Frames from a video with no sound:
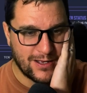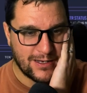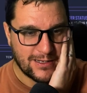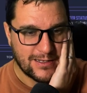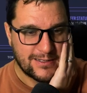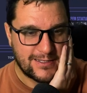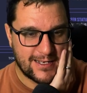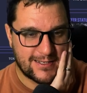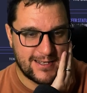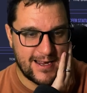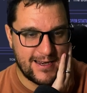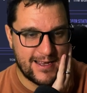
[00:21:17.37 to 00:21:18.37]
16
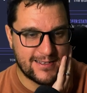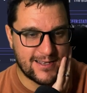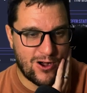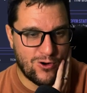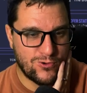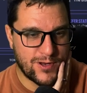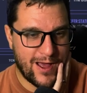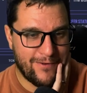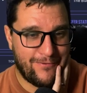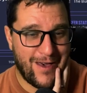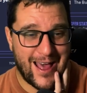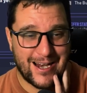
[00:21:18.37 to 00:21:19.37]
years old,
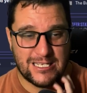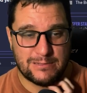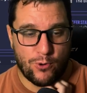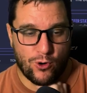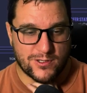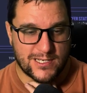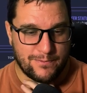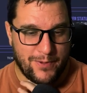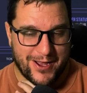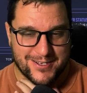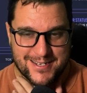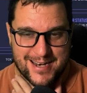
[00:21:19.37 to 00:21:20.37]
fairly sporting
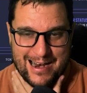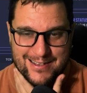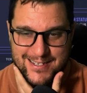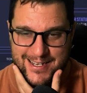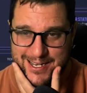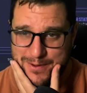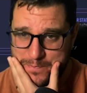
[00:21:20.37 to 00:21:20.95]
personality.